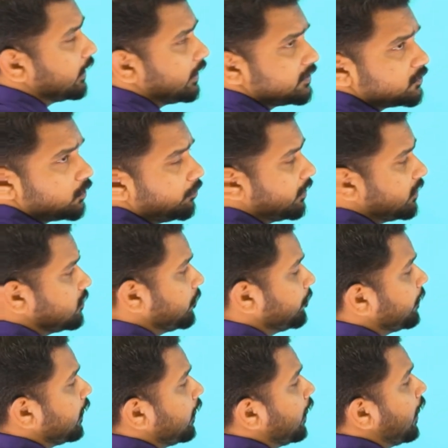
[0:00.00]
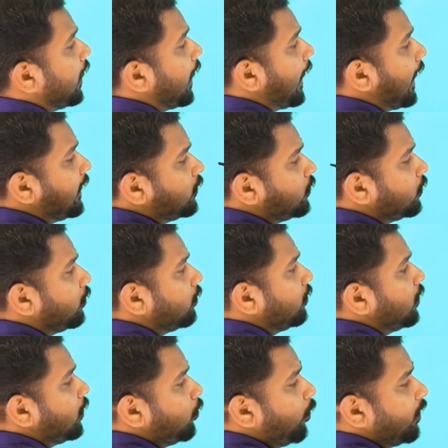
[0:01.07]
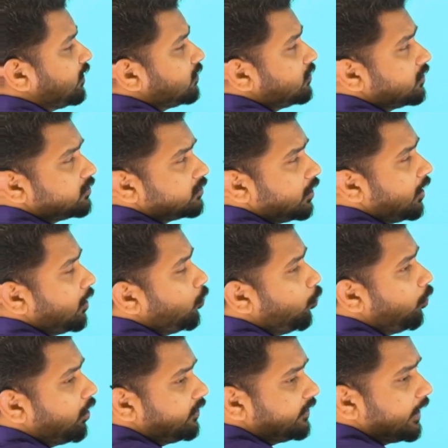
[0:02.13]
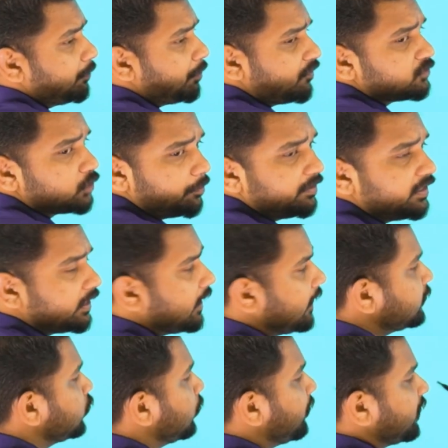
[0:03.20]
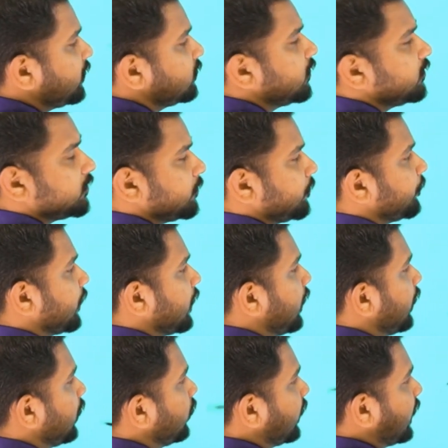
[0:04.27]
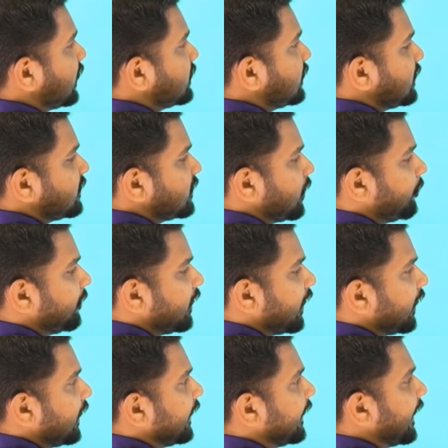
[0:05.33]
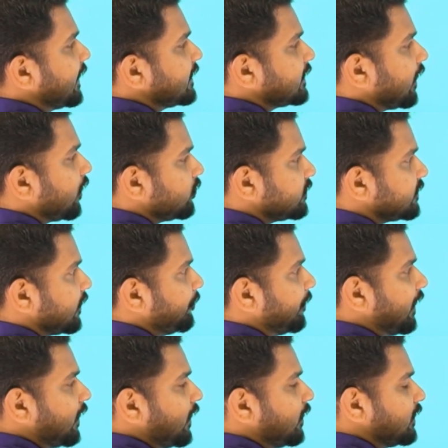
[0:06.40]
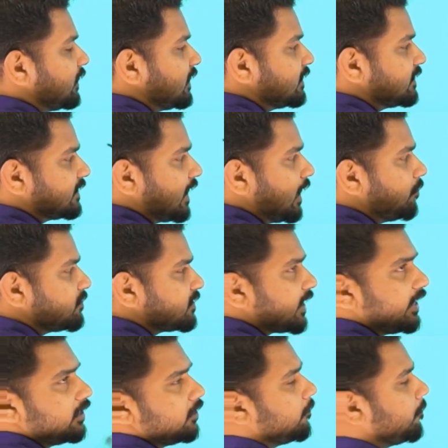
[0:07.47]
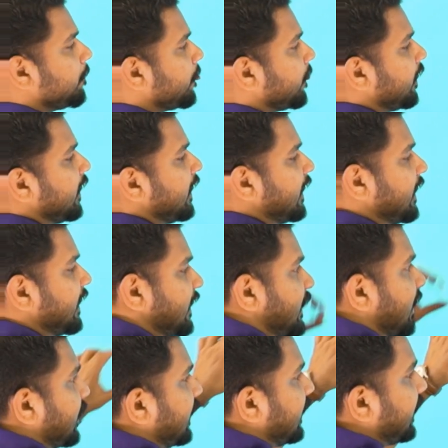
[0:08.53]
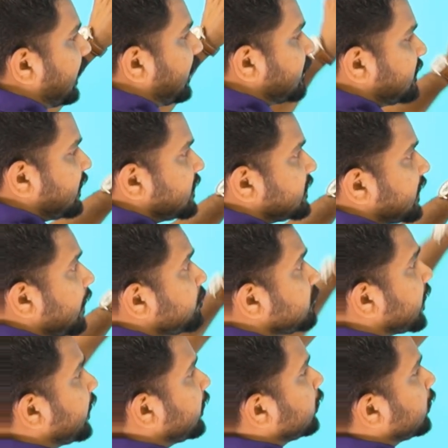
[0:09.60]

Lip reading: isomerism. And what is this? What type of geometrical isomer is this? You can see similar ligands are similar in same side. En is in same side.